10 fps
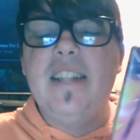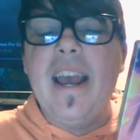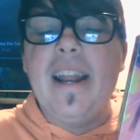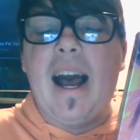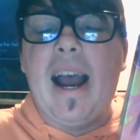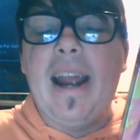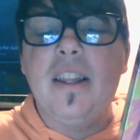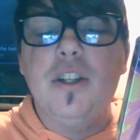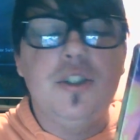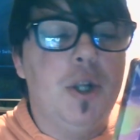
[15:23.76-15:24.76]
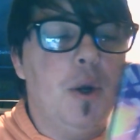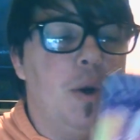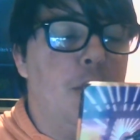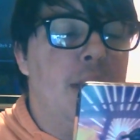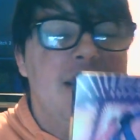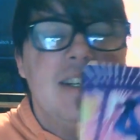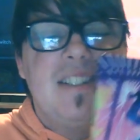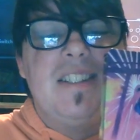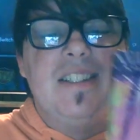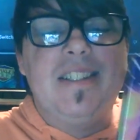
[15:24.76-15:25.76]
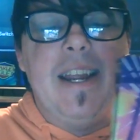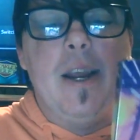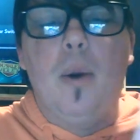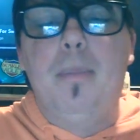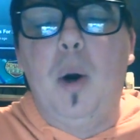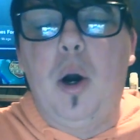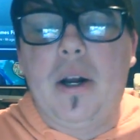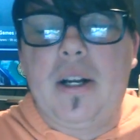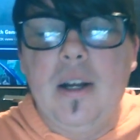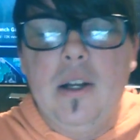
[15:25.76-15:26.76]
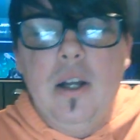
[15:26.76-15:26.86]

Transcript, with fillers: Dead Island 2 Steel Book.